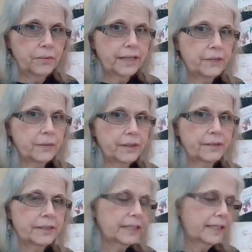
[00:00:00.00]
ready
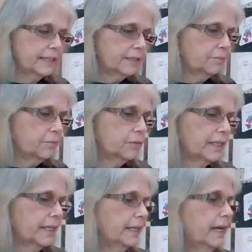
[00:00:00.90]
to get some
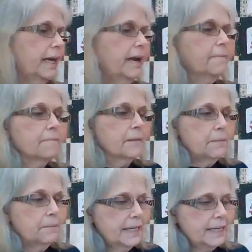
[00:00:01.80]
music.
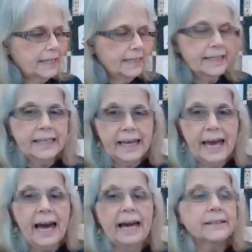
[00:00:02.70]
Pete the
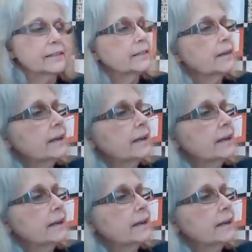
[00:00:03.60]
Cat,